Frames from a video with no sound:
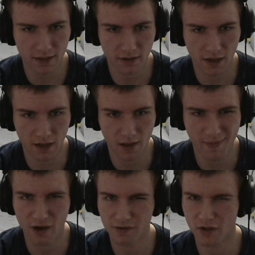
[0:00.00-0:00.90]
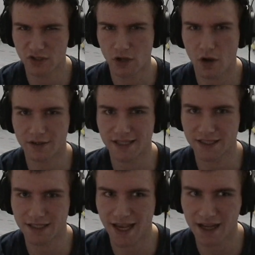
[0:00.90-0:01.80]
about the song
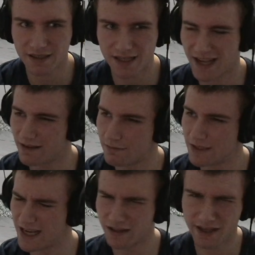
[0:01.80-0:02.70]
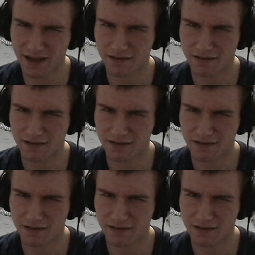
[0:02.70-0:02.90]
Tingling,